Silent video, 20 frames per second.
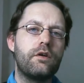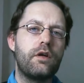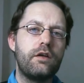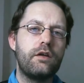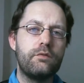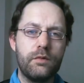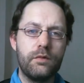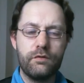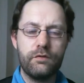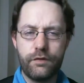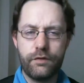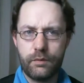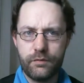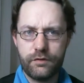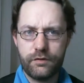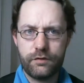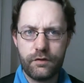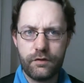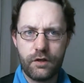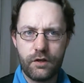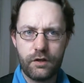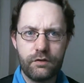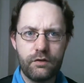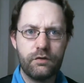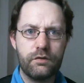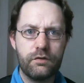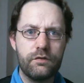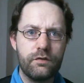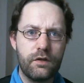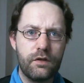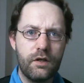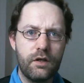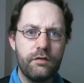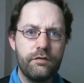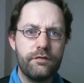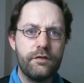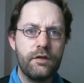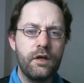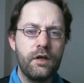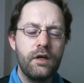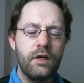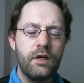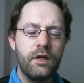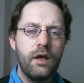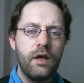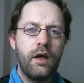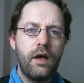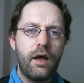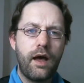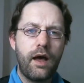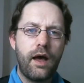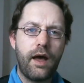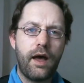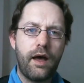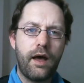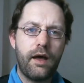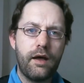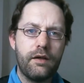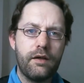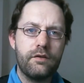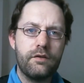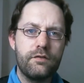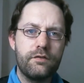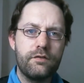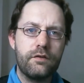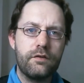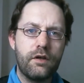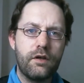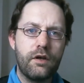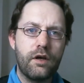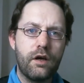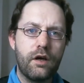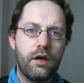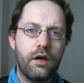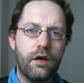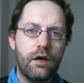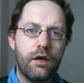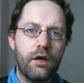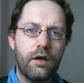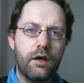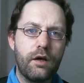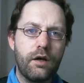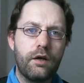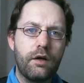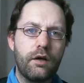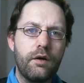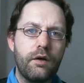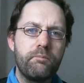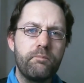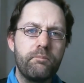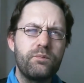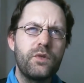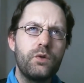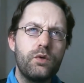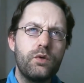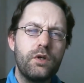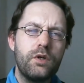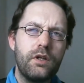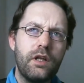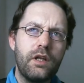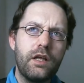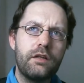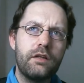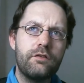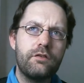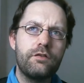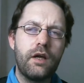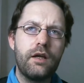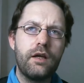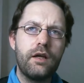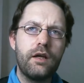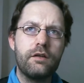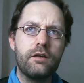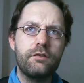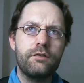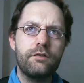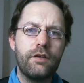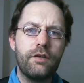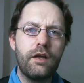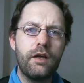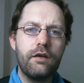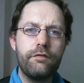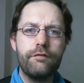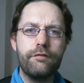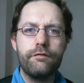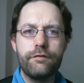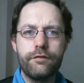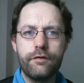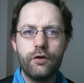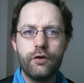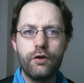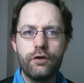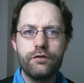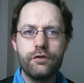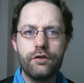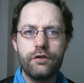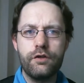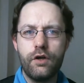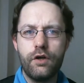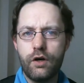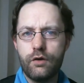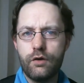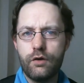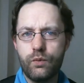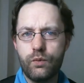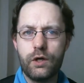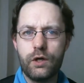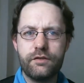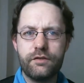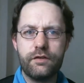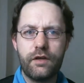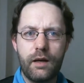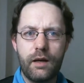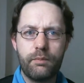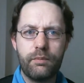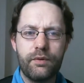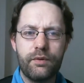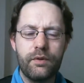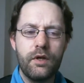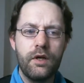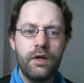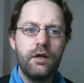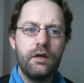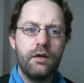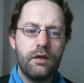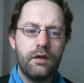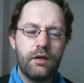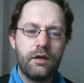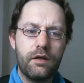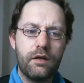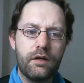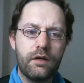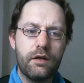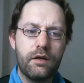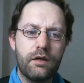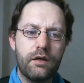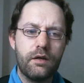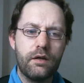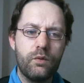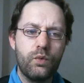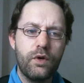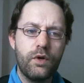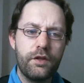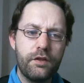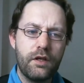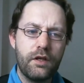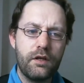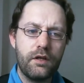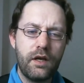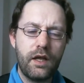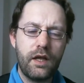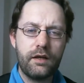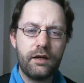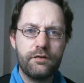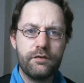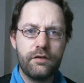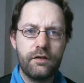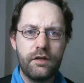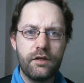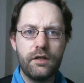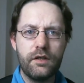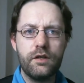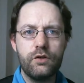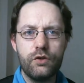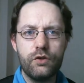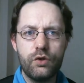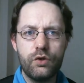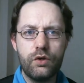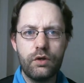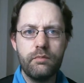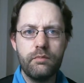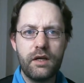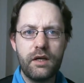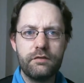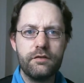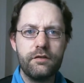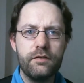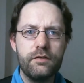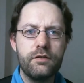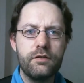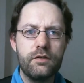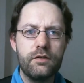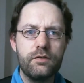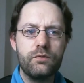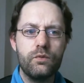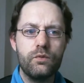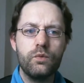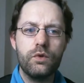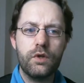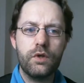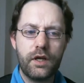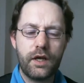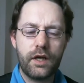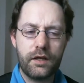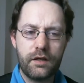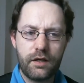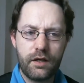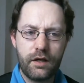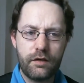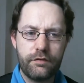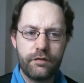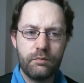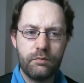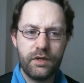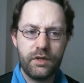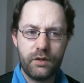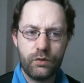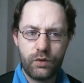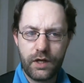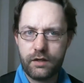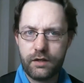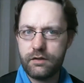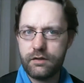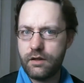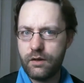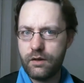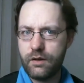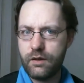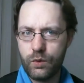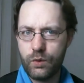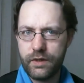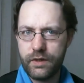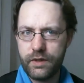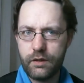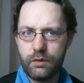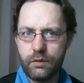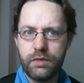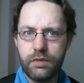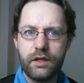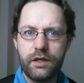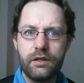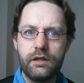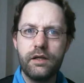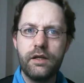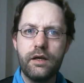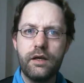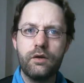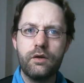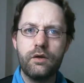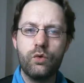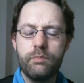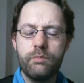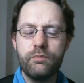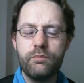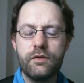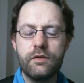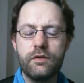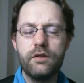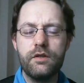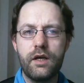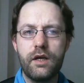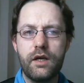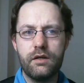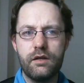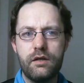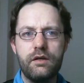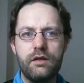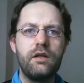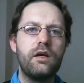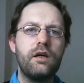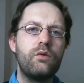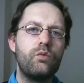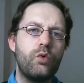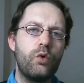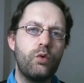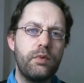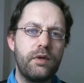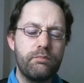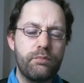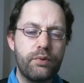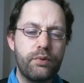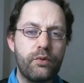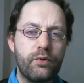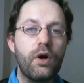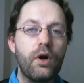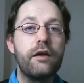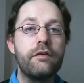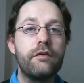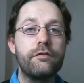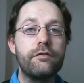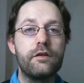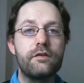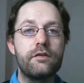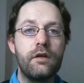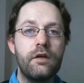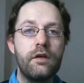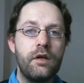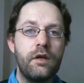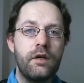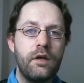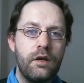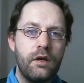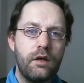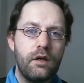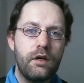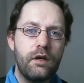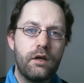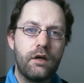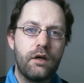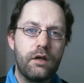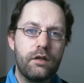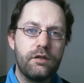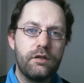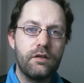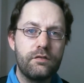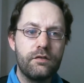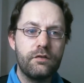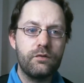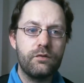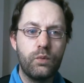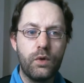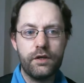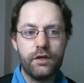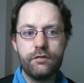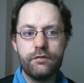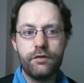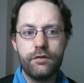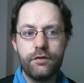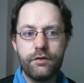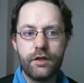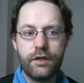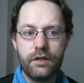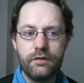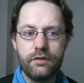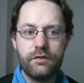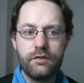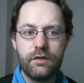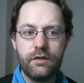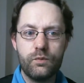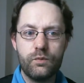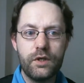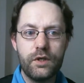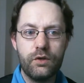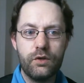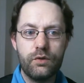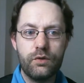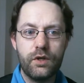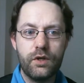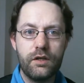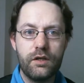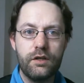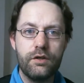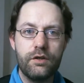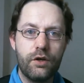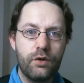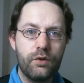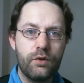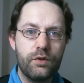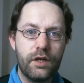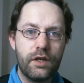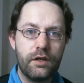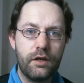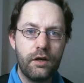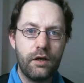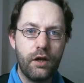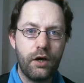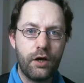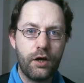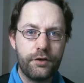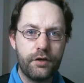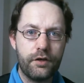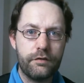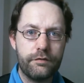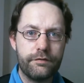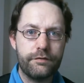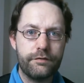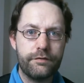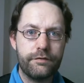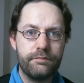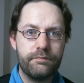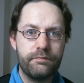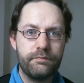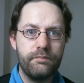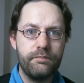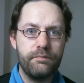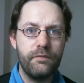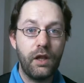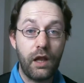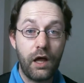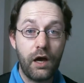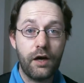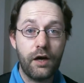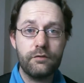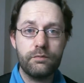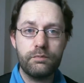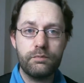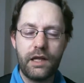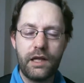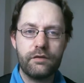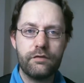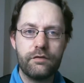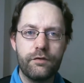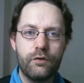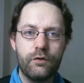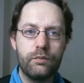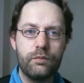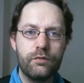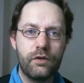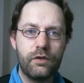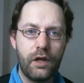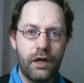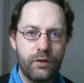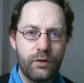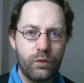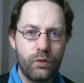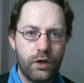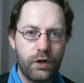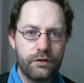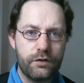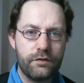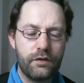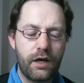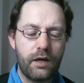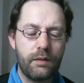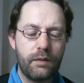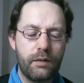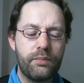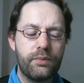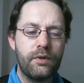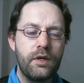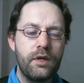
has been from the start conceived as well, let's say a safe version of WhatsApp. Within NXT, your messages can never be read. They will be completely encrypted and they will be private. This is one of the things that we already know that a lot of large platforms like WhatsApp